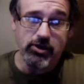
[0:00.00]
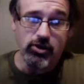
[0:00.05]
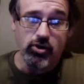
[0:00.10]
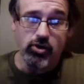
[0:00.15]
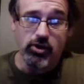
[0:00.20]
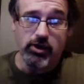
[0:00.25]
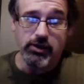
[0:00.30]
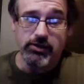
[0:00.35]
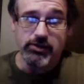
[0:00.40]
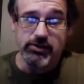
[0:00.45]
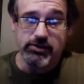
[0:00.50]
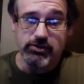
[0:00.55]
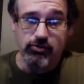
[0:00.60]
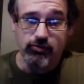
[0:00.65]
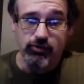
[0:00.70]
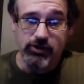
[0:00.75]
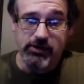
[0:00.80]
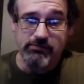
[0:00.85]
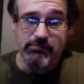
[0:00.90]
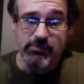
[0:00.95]
on this
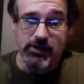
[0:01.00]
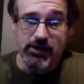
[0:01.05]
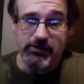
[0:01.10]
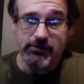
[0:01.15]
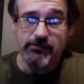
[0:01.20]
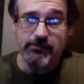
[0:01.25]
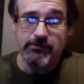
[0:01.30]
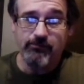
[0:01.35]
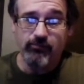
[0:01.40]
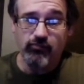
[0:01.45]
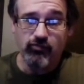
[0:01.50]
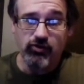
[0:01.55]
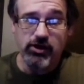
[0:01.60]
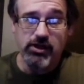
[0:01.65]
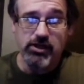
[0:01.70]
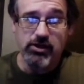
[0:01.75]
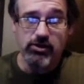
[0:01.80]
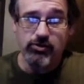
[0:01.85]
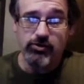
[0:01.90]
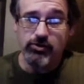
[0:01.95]
green button right
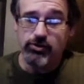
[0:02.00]
here.